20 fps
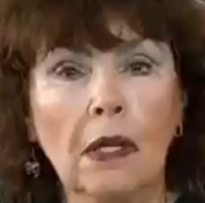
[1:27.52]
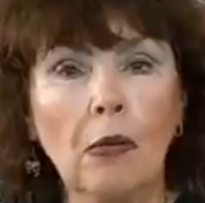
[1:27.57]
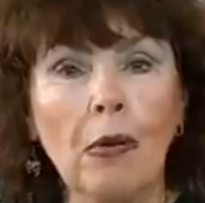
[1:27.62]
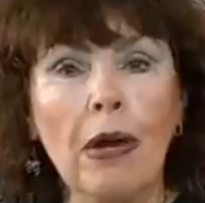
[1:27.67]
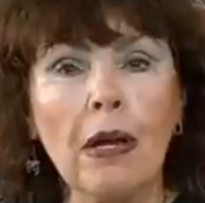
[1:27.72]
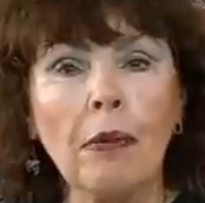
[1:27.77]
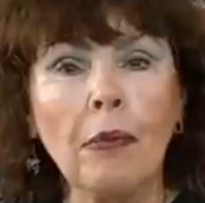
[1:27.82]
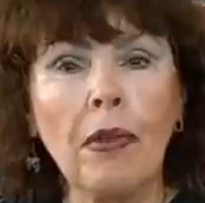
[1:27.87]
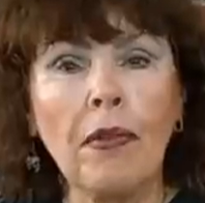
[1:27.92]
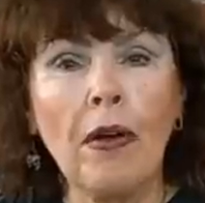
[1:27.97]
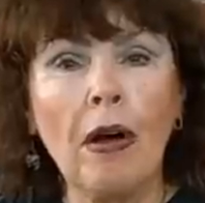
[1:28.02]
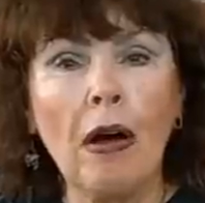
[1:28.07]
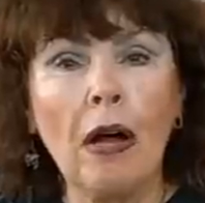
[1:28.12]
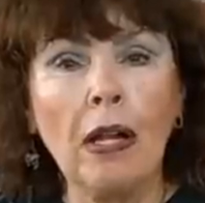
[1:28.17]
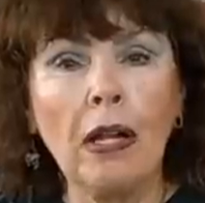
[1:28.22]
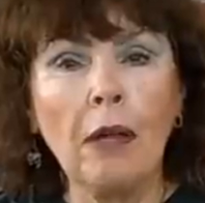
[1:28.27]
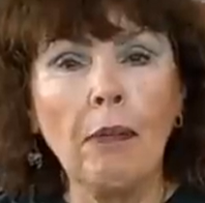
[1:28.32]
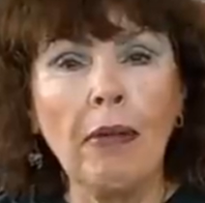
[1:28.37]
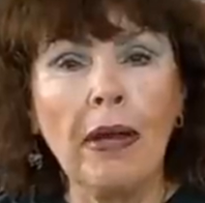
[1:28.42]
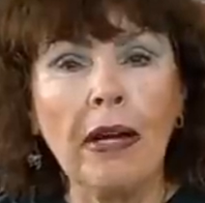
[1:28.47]
Welcome to the
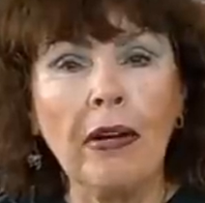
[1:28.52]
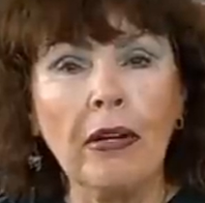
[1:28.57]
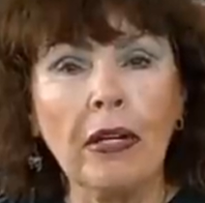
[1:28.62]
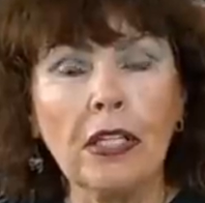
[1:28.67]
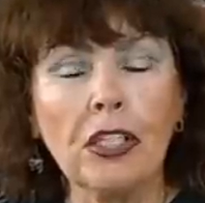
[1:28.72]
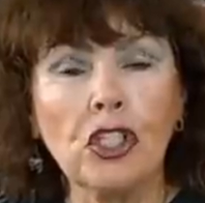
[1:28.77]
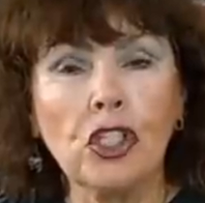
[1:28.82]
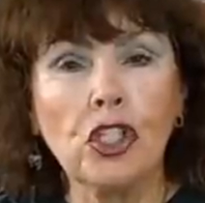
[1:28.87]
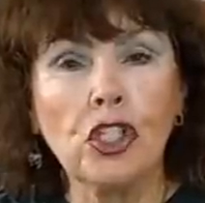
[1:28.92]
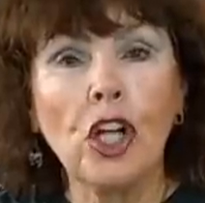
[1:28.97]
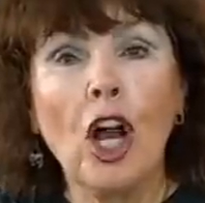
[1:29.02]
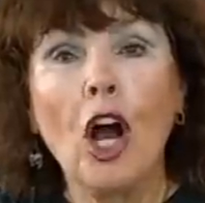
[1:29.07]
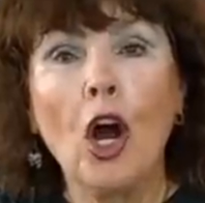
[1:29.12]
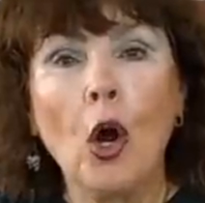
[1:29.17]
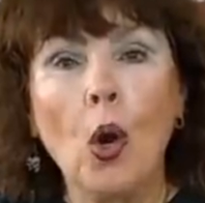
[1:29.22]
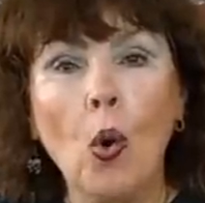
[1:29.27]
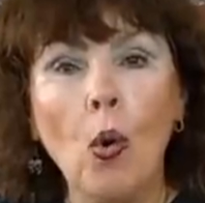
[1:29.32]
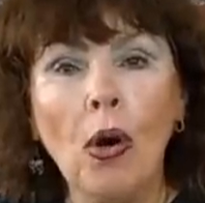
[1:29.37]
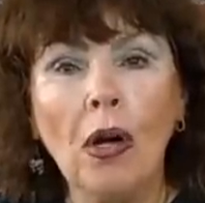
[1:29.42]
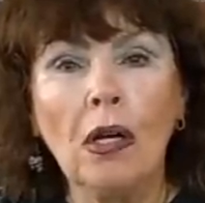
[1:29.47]
Holly Meredith
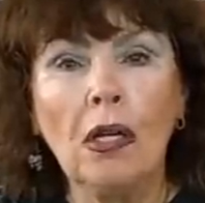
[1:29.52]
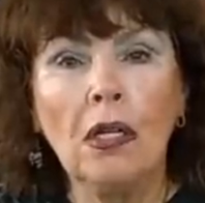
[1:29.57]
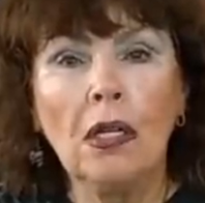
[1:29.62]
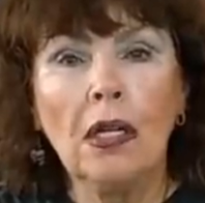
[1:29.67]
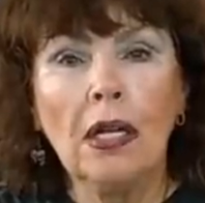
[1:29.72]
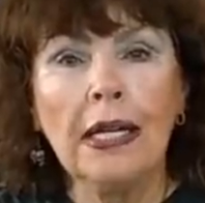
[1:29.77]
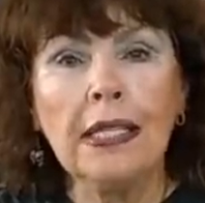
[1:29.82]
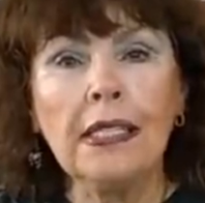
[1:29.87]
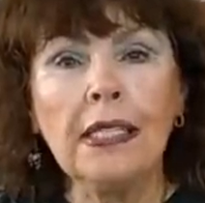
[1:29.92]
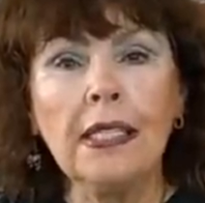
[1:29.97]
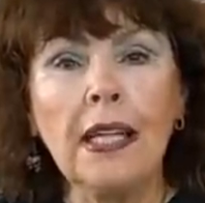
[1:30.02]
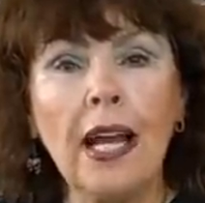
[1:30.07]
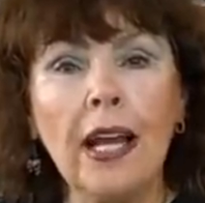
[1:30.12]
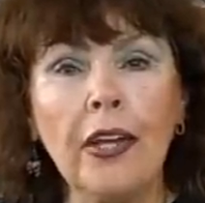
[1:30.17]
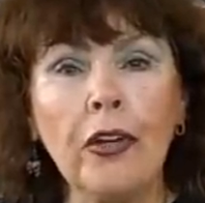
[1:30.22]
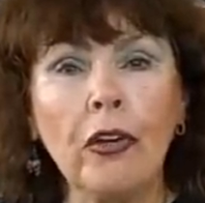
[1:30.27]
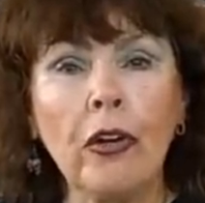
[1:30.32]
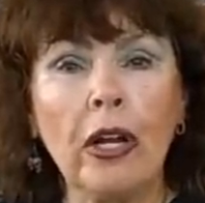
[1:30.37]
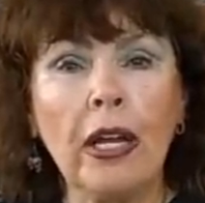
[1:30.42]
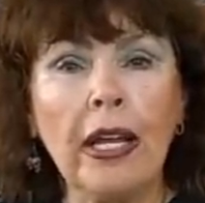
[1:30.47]
Show. And
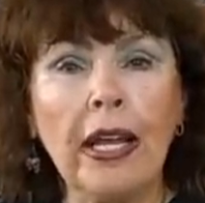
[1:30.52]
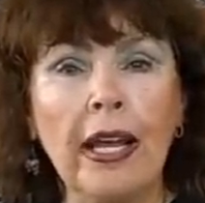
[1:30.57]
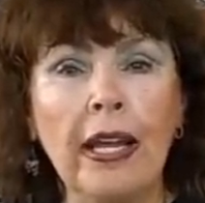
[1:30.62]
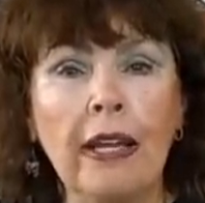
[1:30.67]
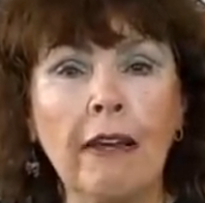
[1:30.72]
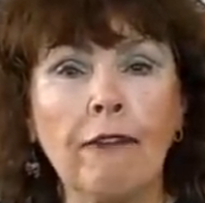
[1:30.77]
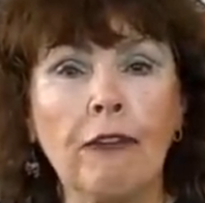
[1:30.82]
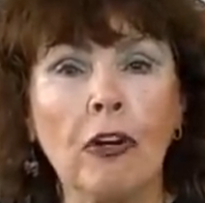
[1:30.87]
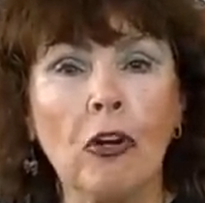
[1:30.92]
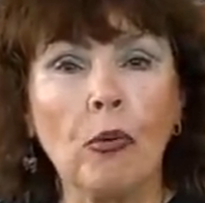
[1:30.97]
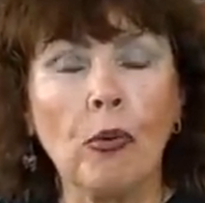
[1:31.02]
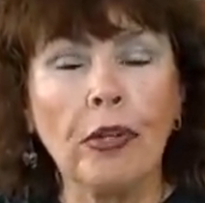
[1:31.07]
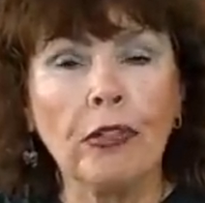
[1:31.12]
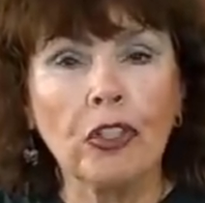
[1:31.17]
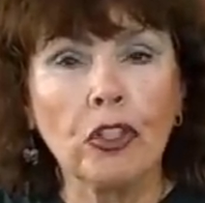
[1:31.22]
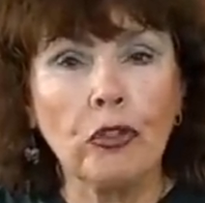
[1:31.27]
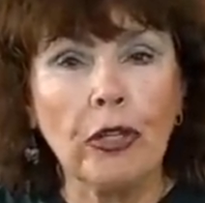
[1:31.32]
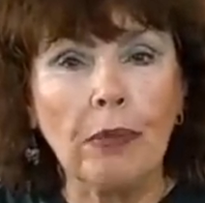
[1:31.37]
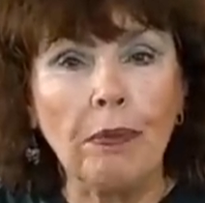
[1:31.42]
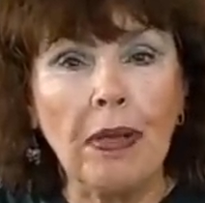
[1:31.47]
today you're going to get in for a
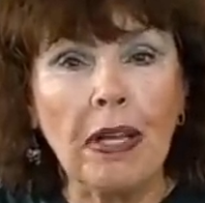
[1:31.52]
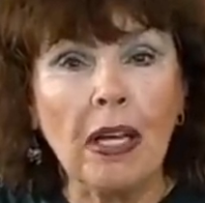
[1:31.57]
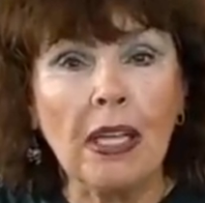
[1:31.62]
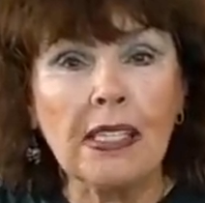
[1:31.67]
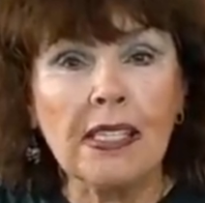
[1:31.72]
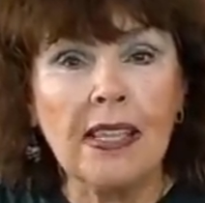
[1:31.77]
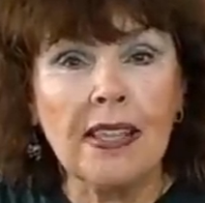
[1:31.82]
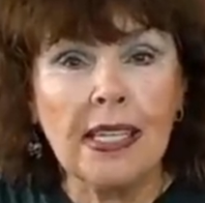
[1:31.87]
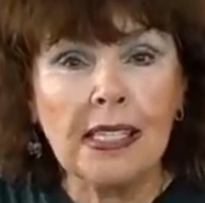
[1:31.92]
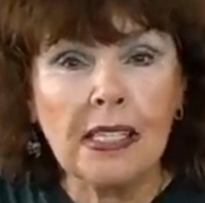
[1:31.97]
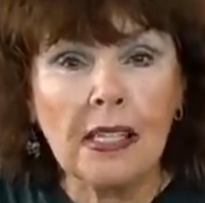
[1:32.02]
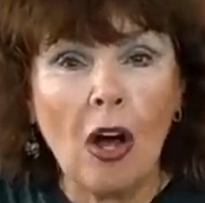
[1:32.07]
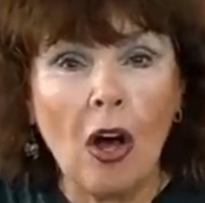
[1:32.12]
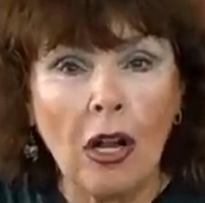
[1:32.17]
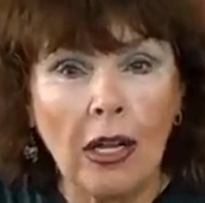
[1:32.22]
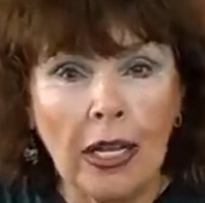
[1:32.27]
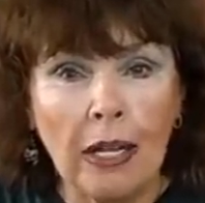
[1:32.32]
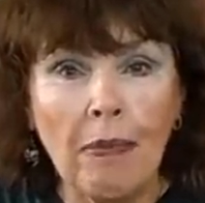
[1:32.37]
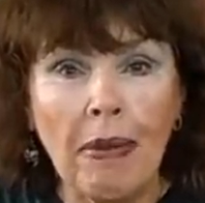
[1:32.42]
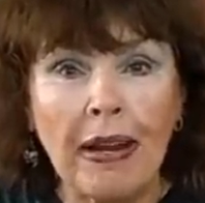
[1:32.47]
real treat because this
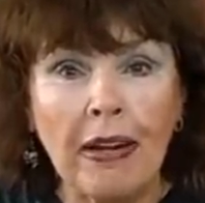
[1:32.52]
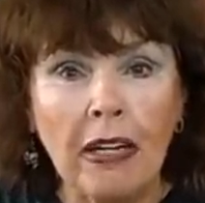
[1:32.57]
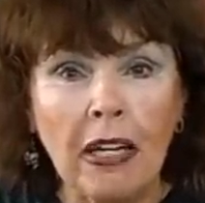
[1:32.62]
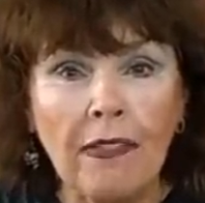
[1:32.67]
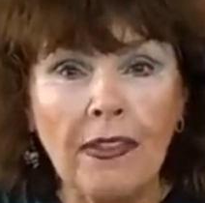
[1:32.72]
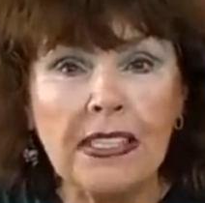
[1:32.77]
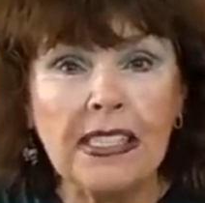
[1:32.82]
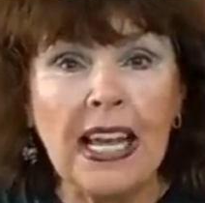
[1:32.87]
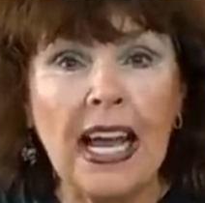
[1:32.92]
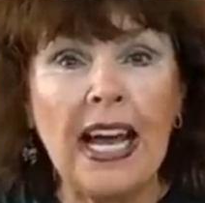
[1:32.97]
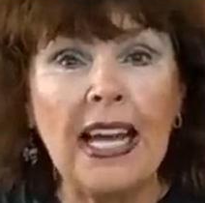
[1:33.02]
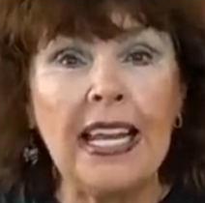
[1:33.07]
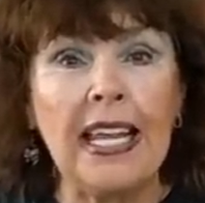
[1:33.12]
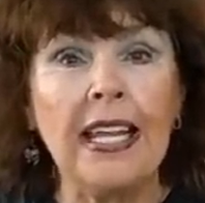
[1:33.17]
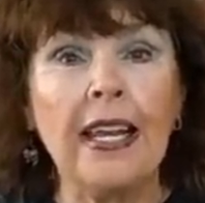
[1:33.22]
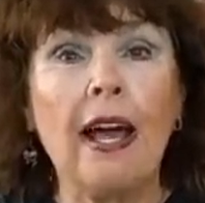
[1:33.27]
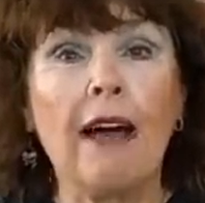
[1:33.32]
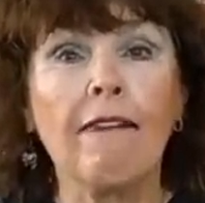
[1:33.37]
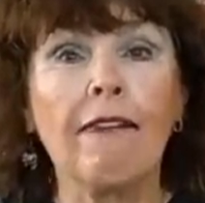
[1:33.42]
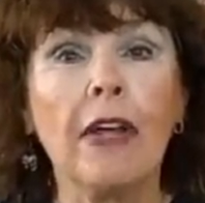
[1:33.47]
Holly Meredith has had
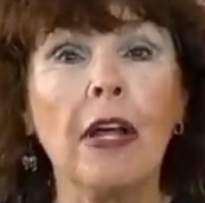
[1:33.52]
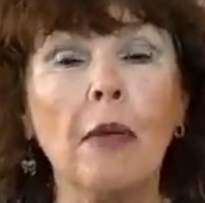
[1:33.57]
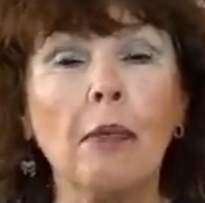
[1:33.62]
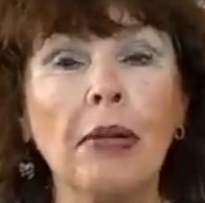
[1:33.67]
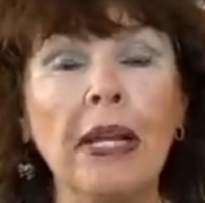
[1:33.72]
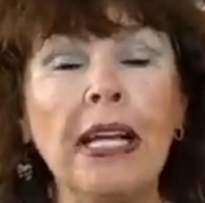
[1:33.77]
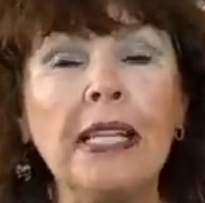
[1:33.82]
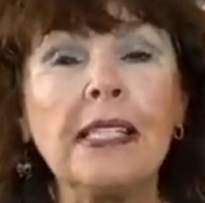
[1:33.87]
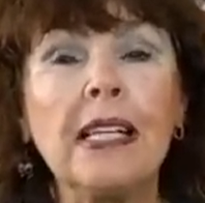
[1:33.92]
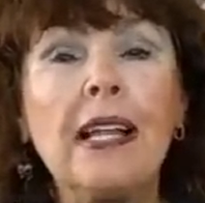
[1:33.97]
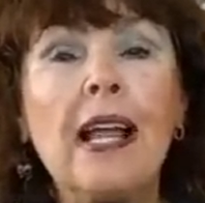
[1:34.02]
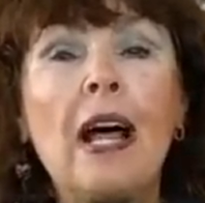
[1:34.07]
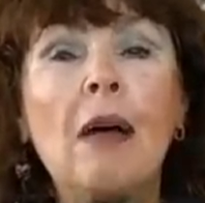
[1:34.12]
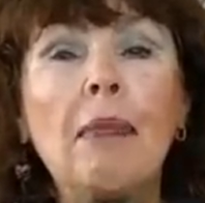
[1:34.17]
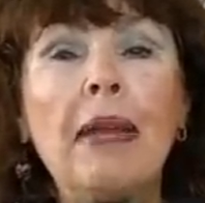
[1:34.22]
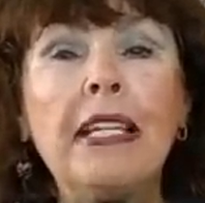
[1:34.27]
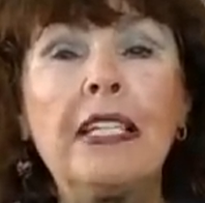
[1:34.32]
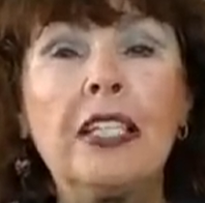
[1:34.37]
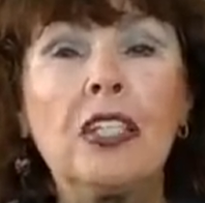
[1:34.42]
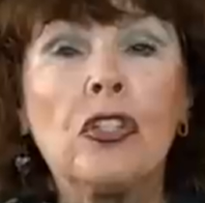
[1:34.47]
enough. Please
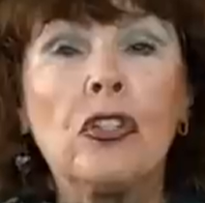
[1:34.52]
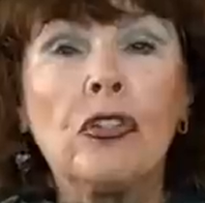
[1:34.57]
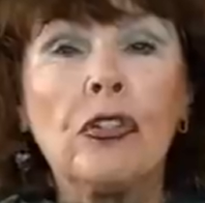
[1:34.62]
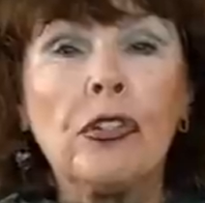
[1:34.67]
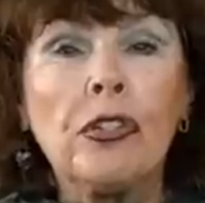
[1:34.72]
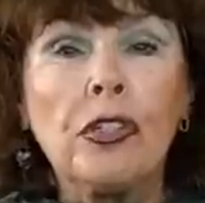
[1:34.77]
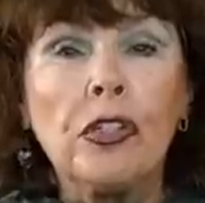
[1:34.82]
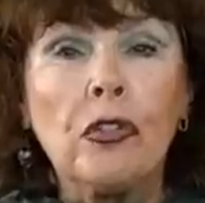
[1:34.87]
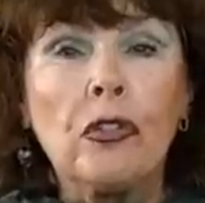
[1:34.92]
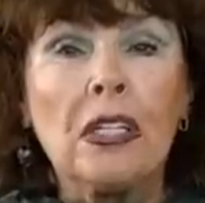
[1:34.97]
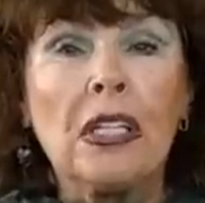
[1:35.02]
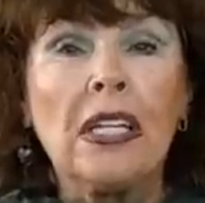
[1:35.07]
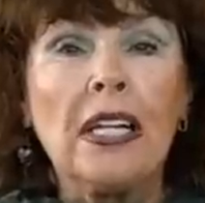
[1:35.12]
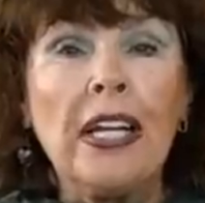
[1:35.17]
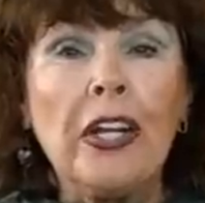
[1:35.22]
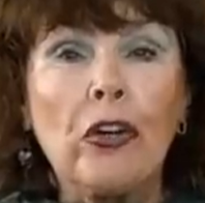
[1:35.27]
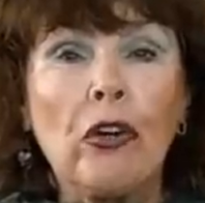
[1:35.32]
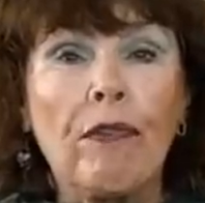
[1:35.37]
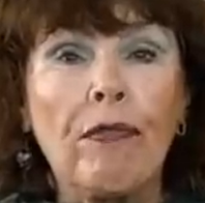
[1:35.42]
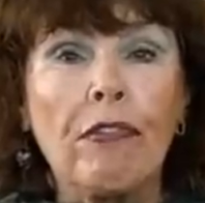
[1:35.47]
allow me to introduce you to the
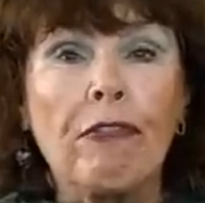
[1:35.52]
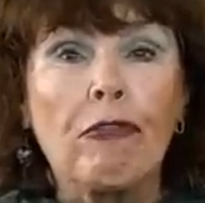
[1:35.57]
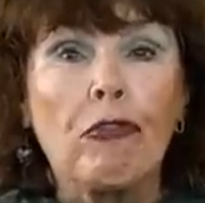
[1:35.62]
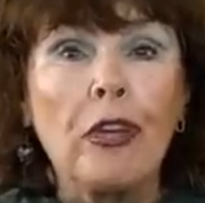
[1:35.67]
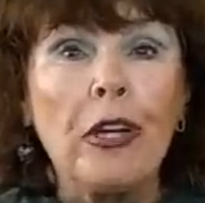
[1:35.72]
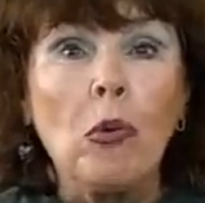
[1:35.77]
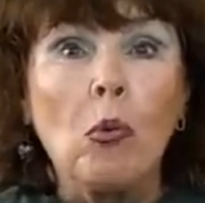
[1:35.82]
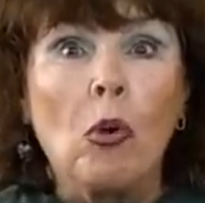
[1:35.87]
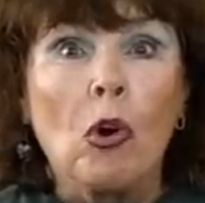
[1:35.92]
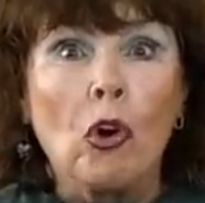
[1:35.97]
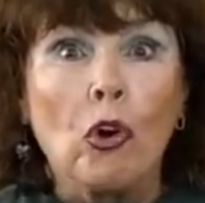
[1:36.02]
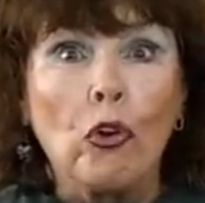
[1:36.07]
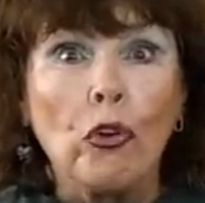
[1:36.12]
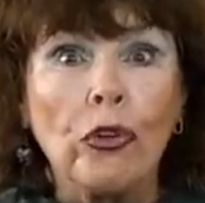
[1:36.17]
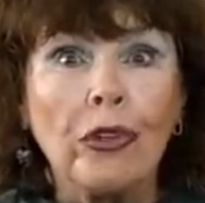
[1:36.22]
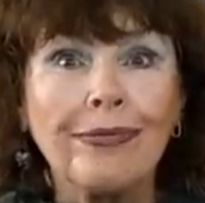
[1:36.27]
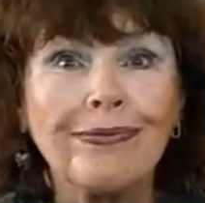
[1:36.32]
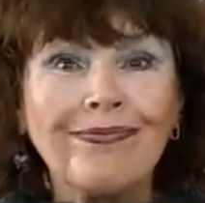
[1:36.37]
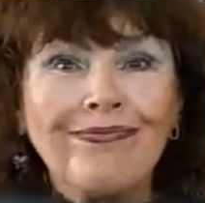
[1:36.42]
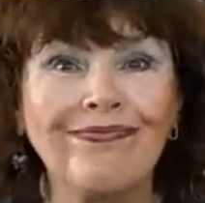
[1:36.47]
leader of the free
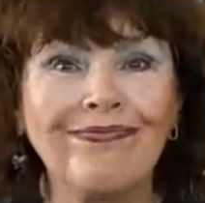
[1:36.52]
world.